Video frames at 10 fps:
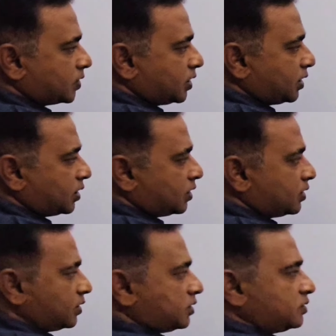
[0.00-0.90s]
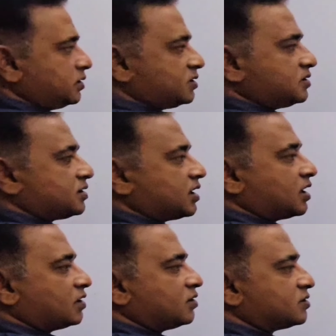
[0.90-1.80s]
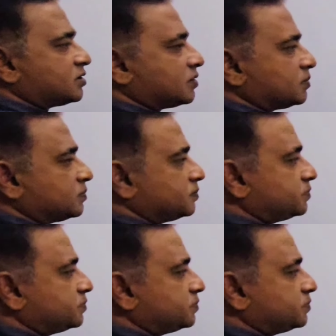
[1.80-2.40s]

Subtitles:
Okay, this is another term.